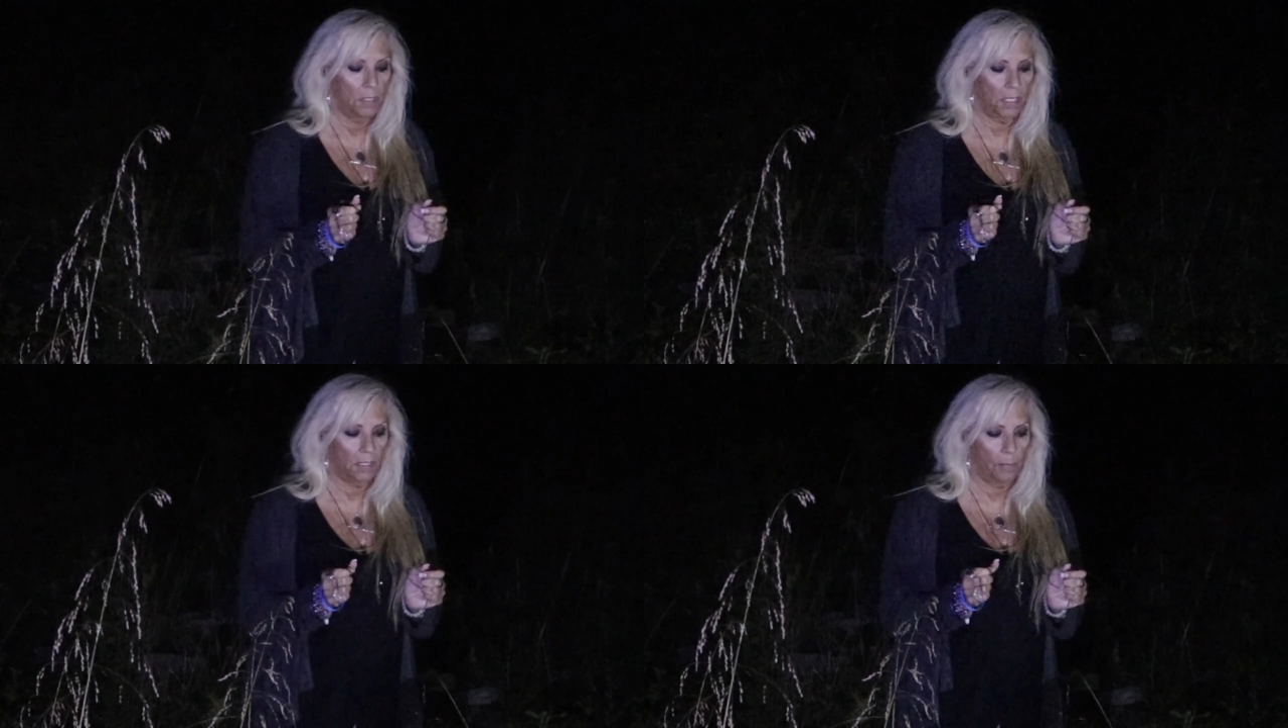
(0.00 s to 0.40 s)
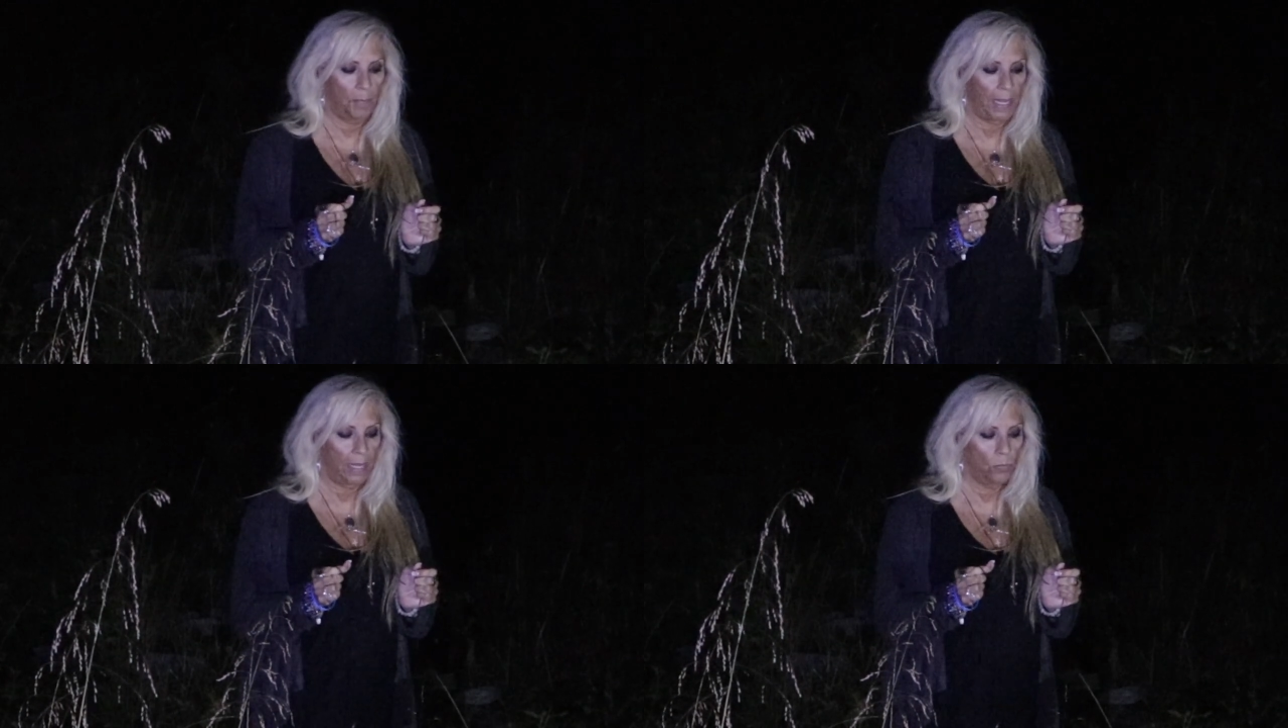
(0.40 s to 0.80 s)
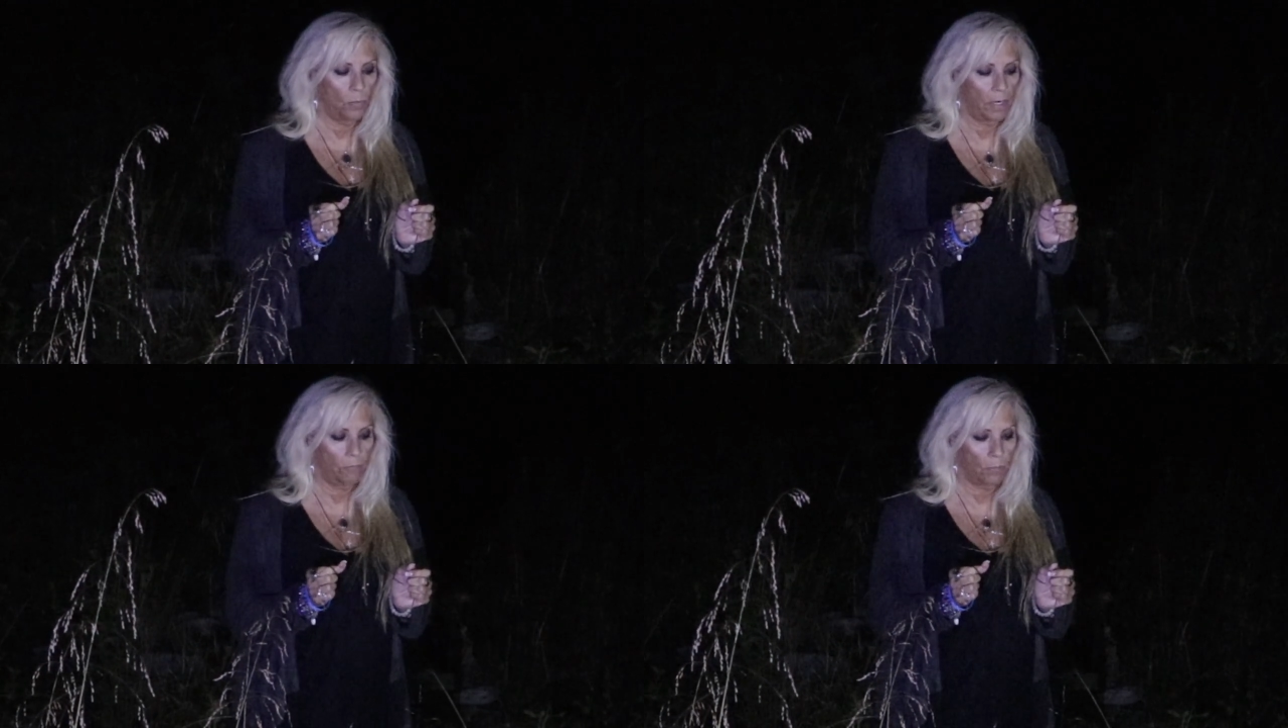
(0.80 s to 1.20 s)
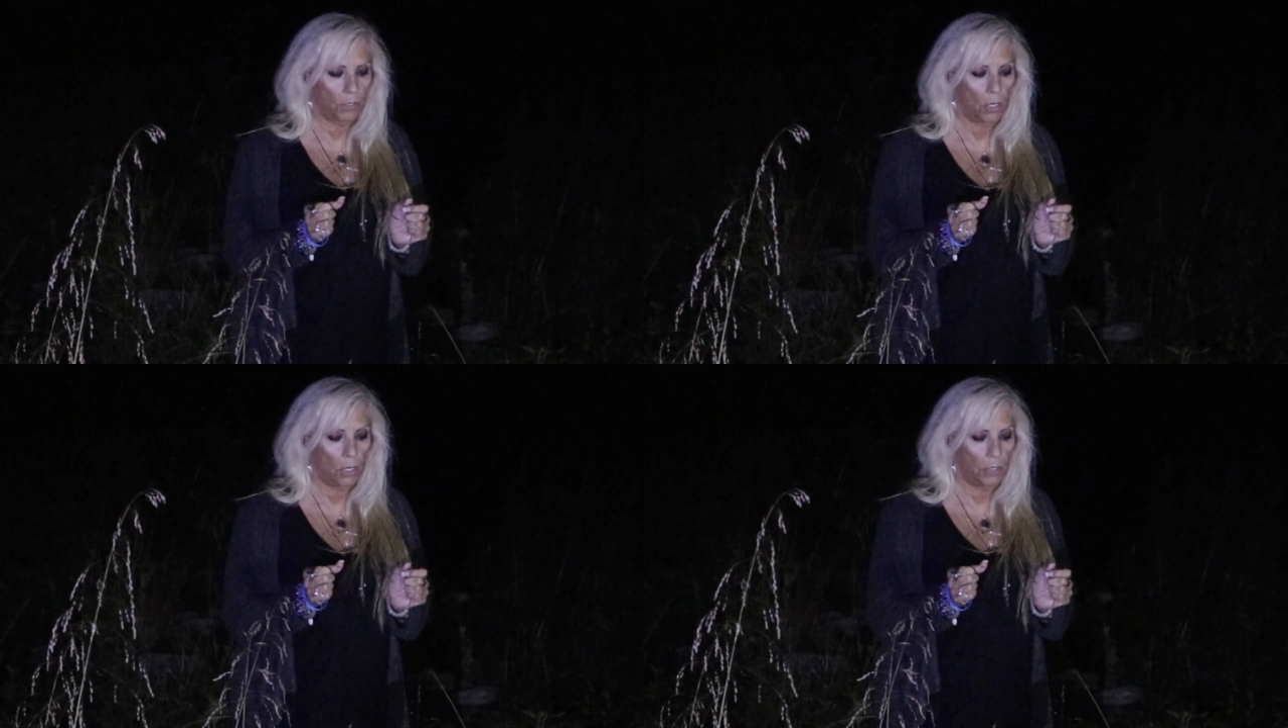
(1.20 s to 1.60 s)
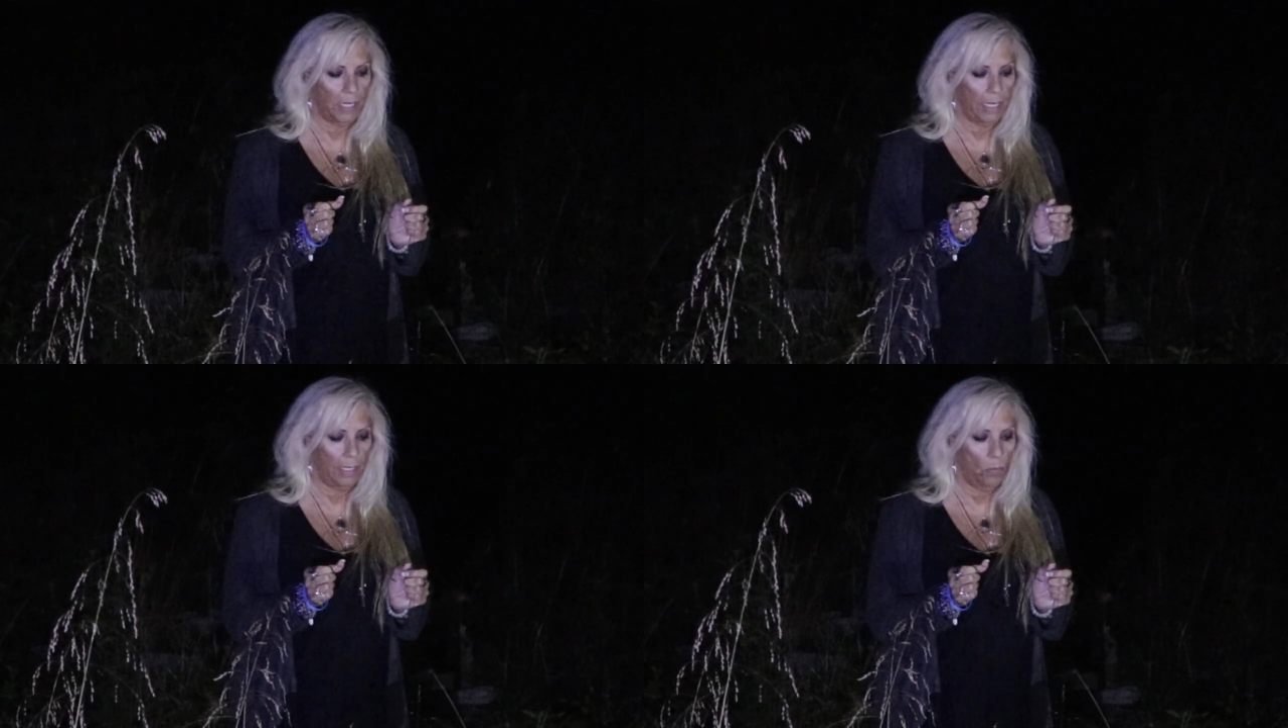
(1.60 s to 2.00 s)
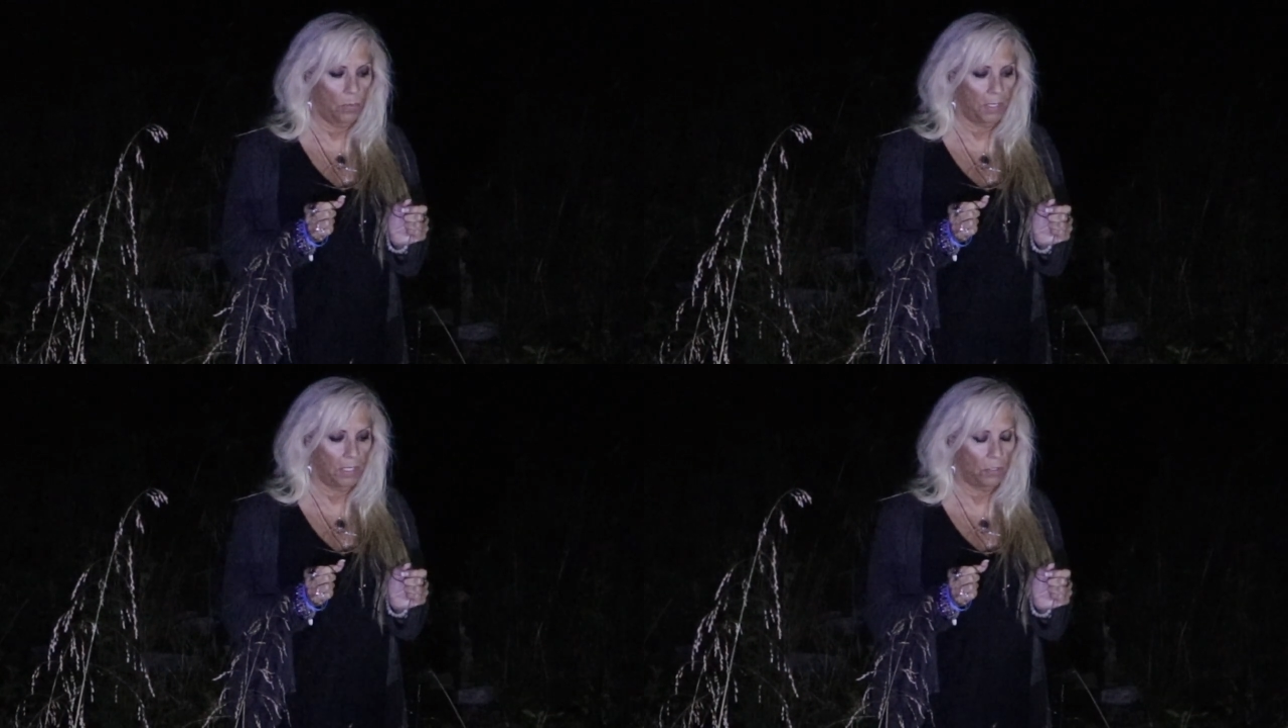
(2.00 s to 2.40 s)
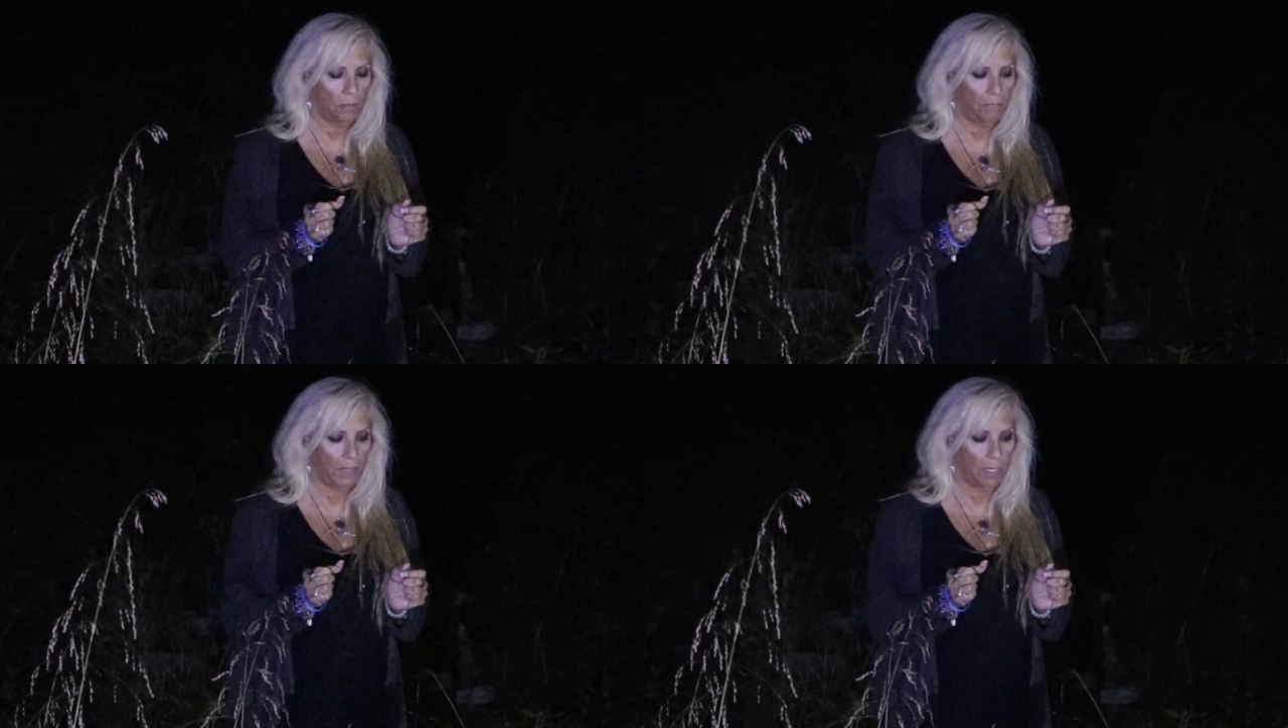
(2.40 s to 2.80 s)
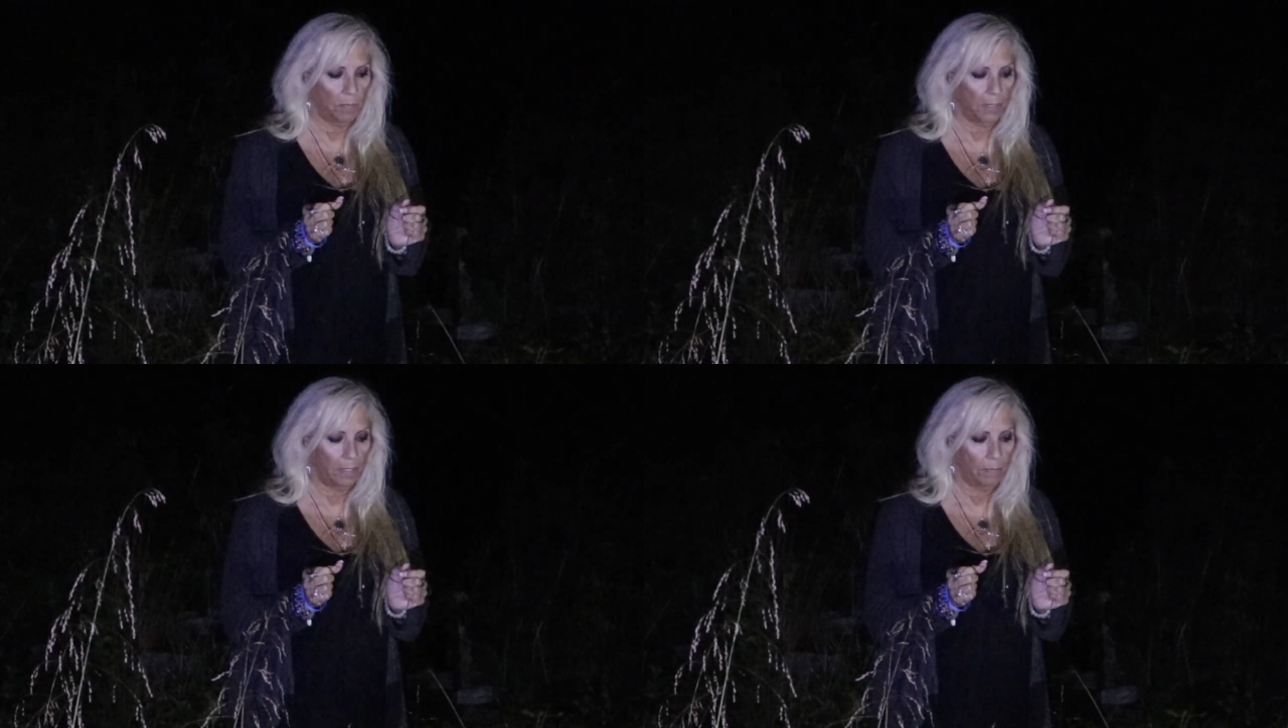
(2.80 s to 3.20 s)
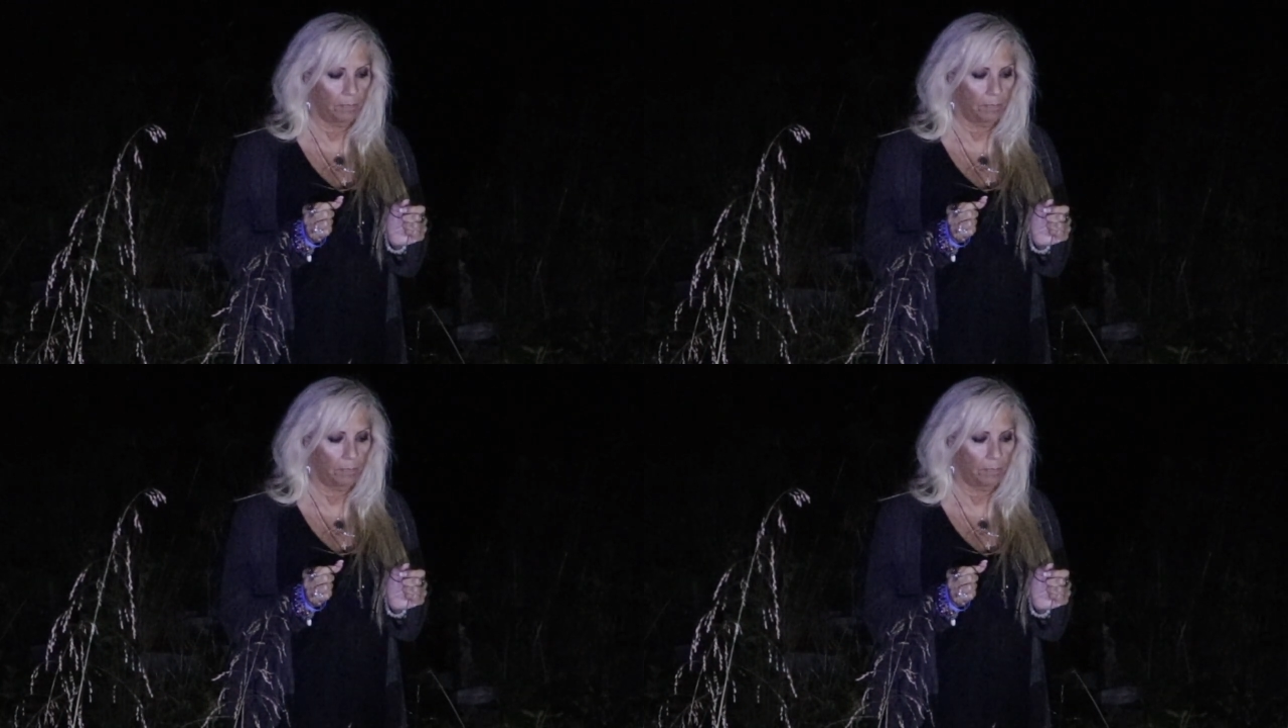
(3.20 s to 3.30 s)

did the bad reverend hurt anyone in your family?